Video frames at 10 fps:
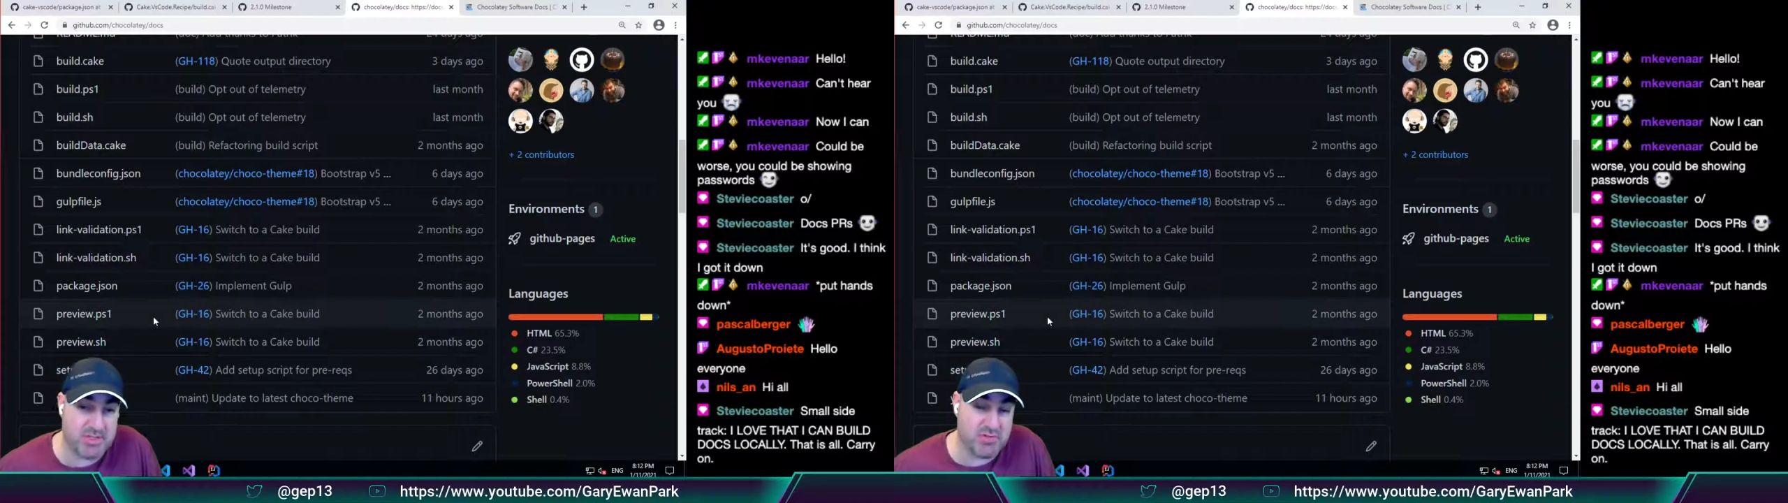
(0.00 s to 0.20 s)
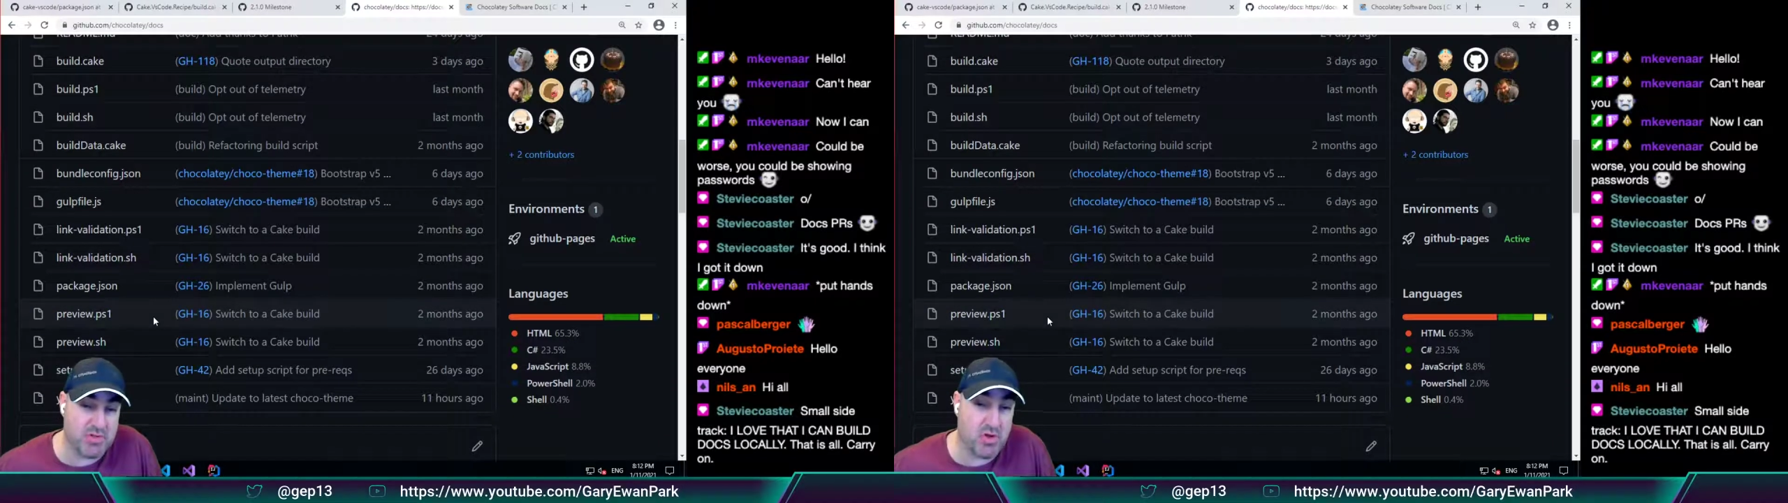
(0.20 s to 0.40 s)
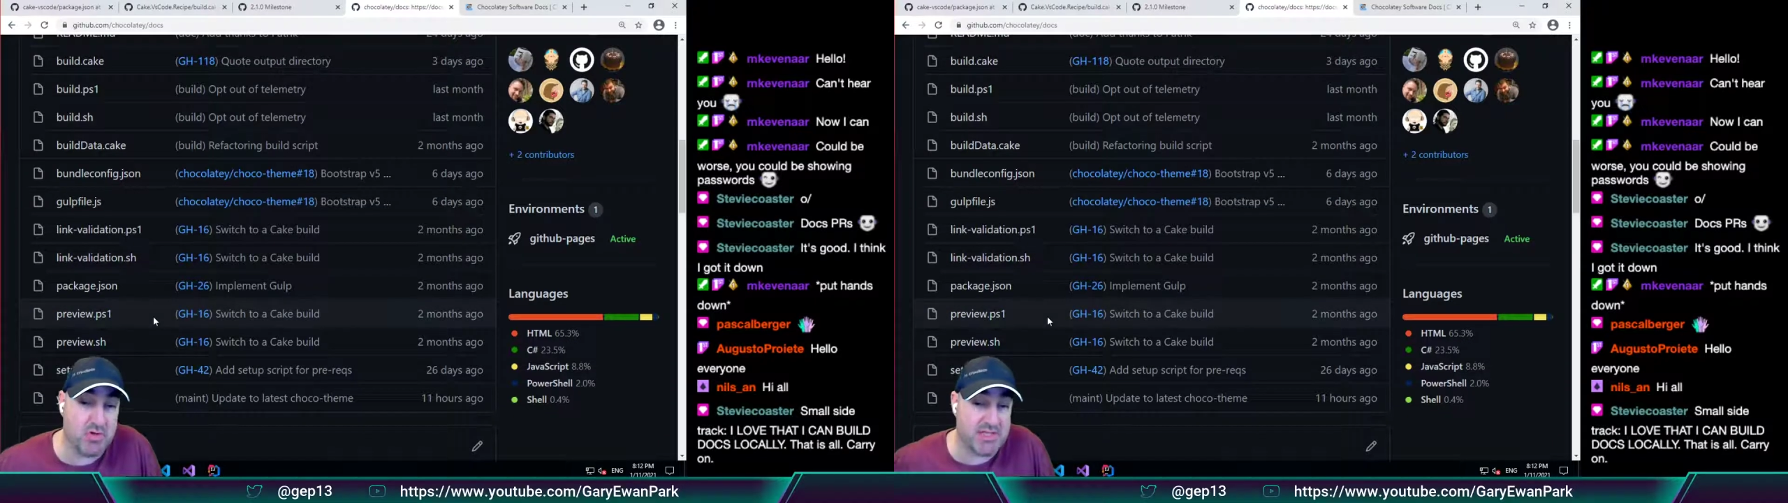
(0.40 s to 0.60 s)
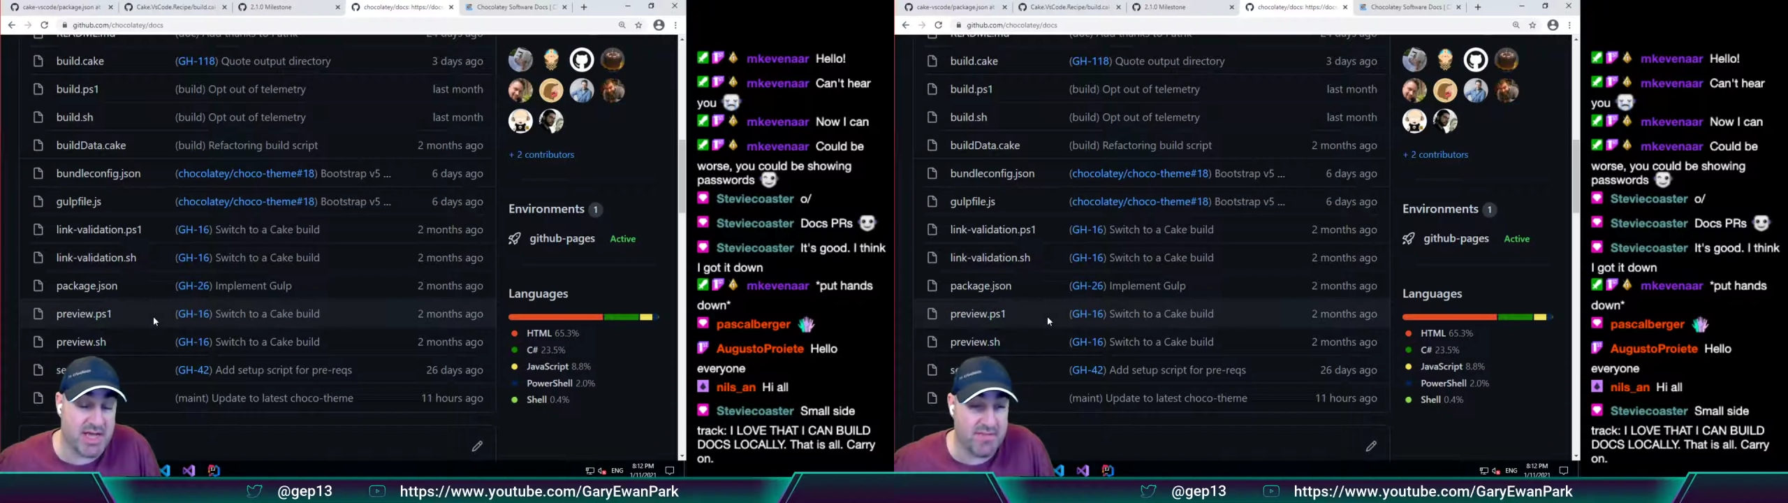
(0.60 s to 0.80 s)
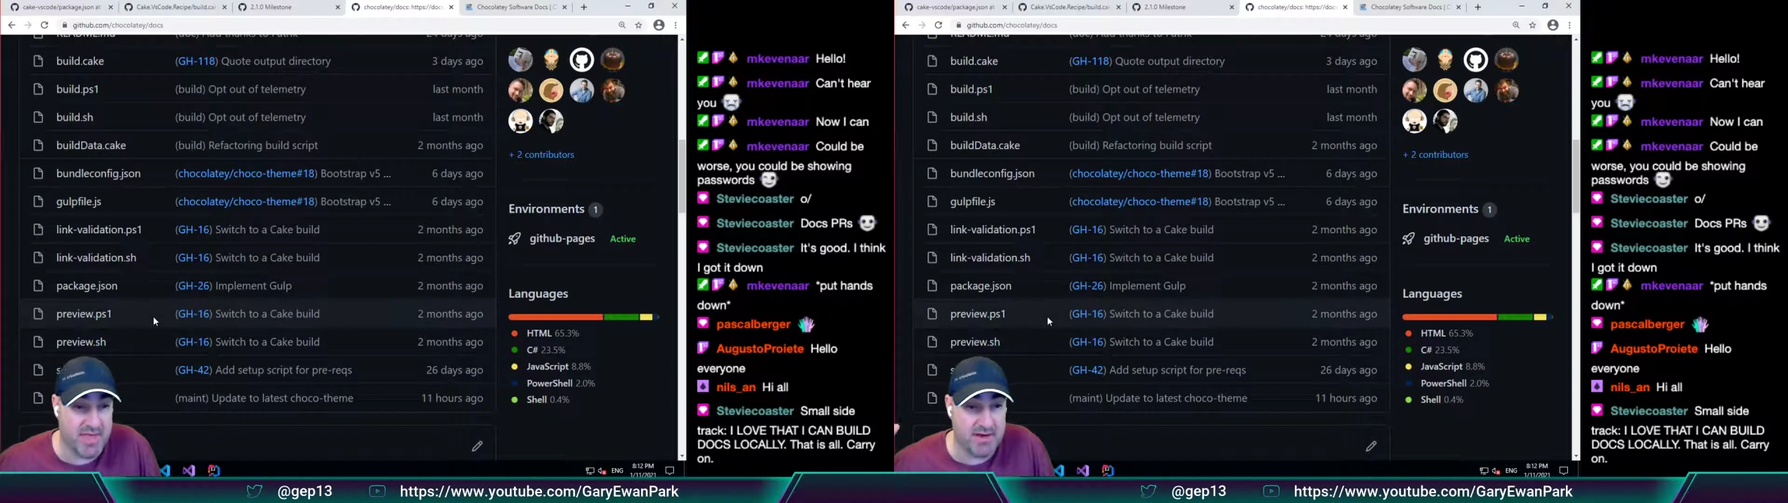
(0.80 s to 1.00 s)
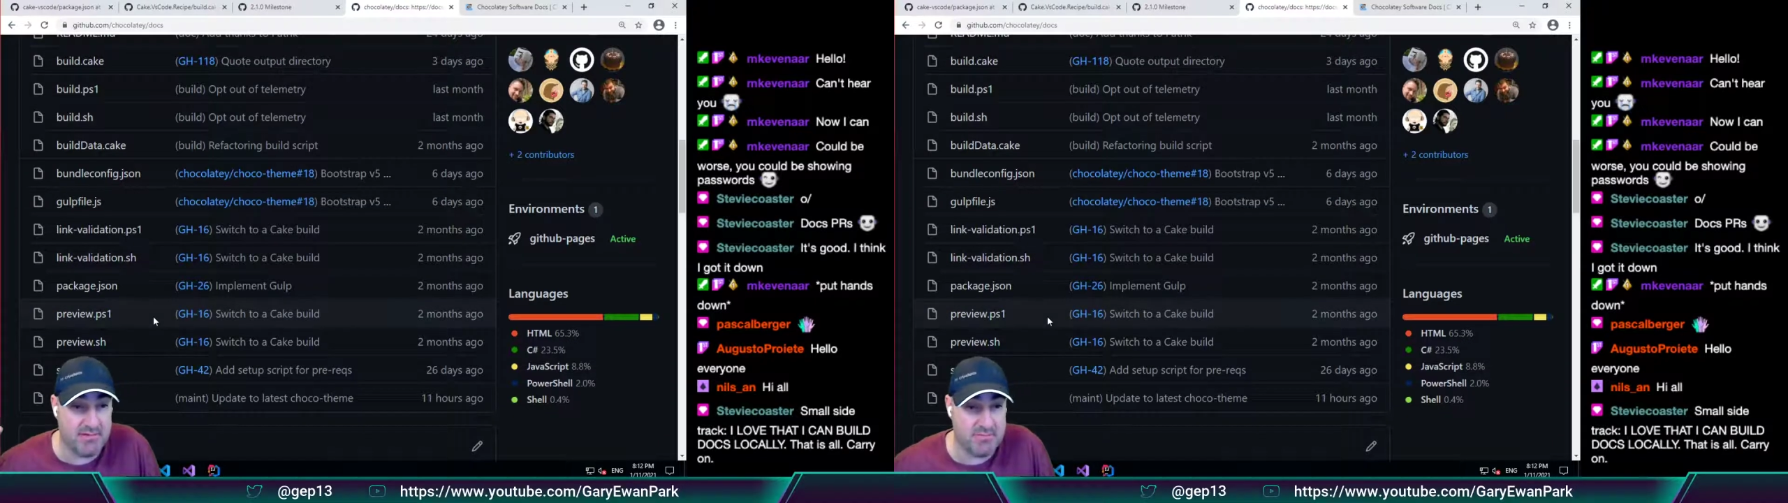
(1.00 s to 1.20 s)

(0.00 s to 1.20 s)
all the docs, and then